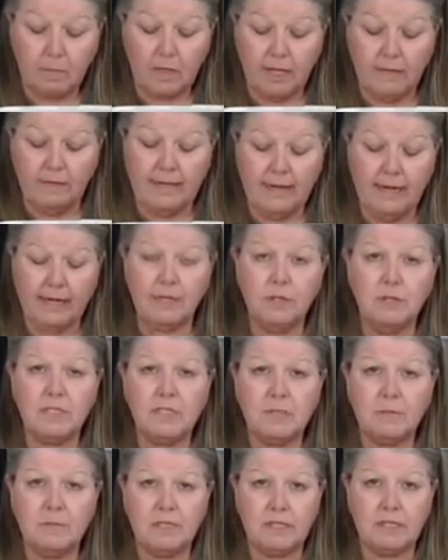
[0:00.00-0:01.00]
and then I used
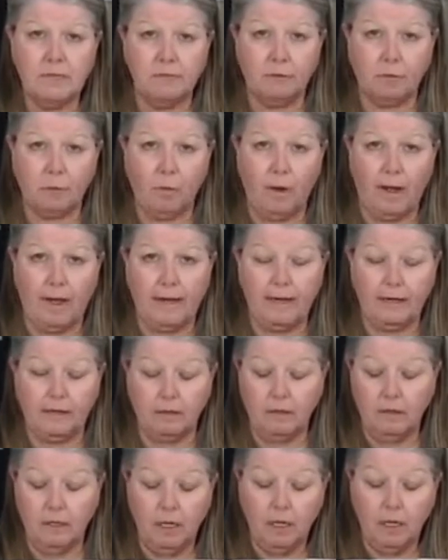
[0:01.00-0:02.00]
some silver
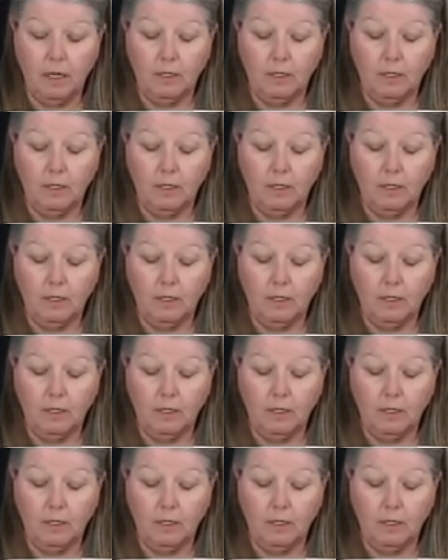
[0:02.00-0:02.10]
wire